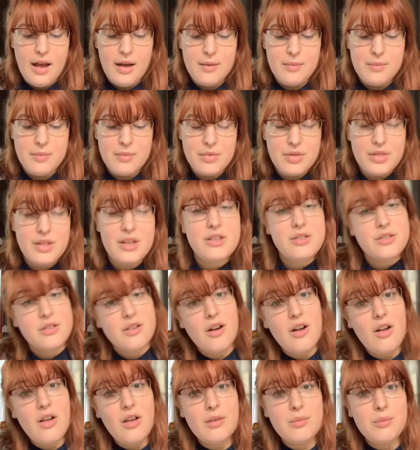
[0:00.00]
These are
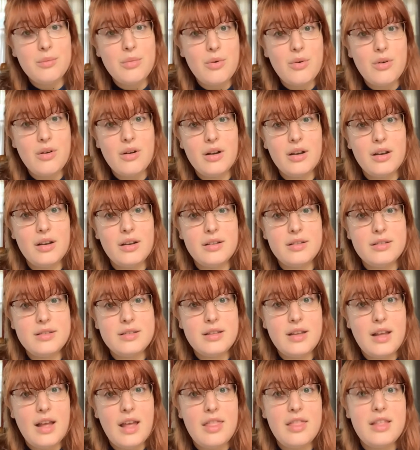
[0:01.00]
all important,
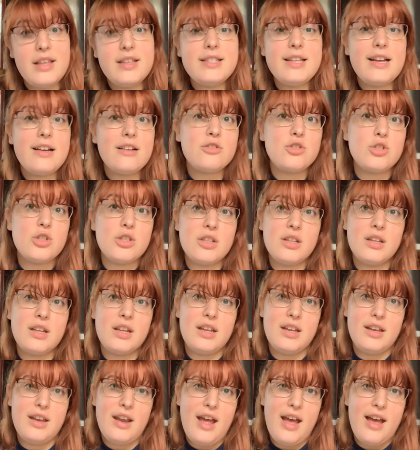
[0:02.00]
and these actually
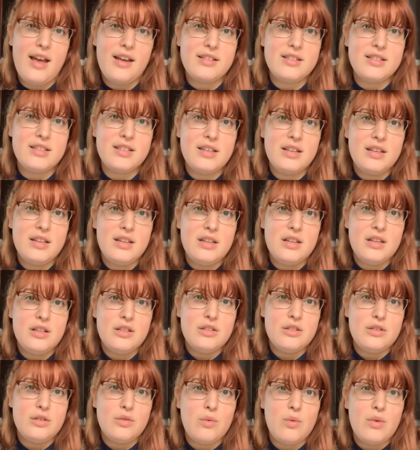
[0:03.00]
connect
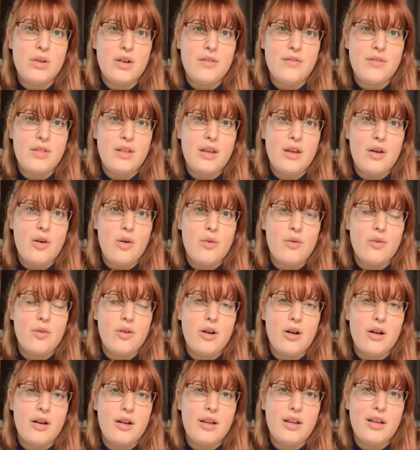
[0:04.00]
to one of the
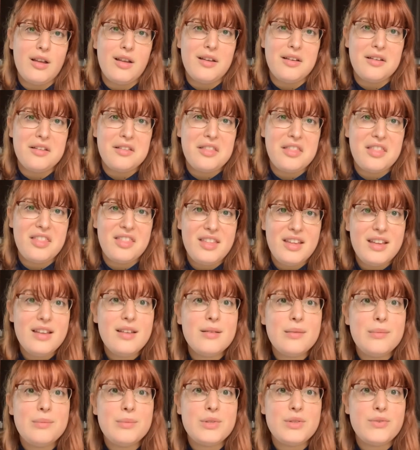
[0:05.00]
overarching
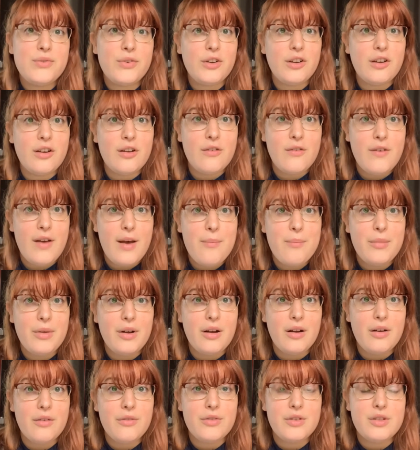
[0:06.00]
themes for November
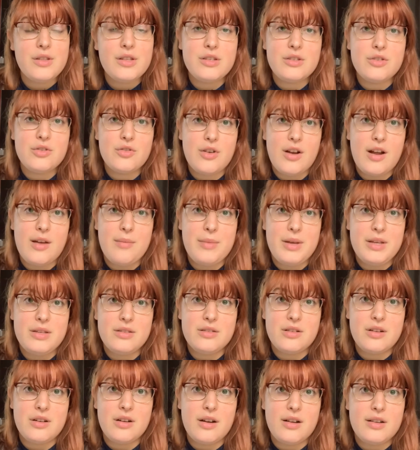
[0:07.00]
for this
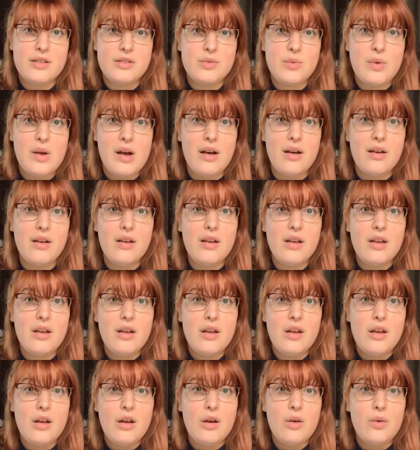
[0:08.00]
trimester as well,
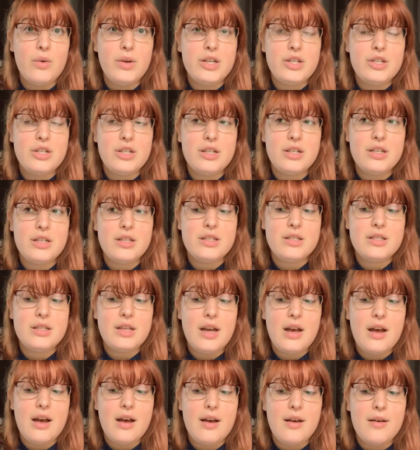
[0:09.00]
which is
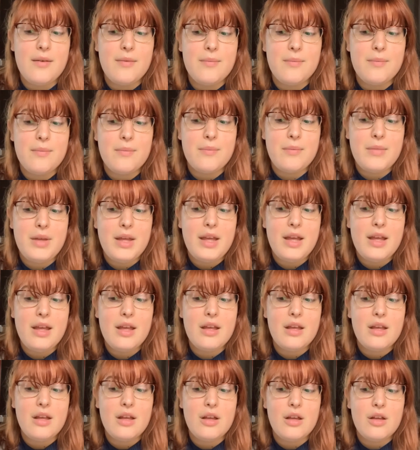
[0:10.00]

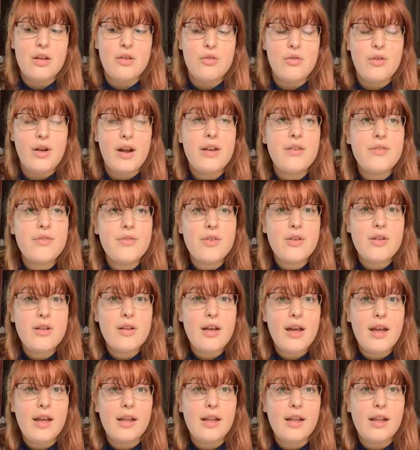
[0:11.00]
being grateful and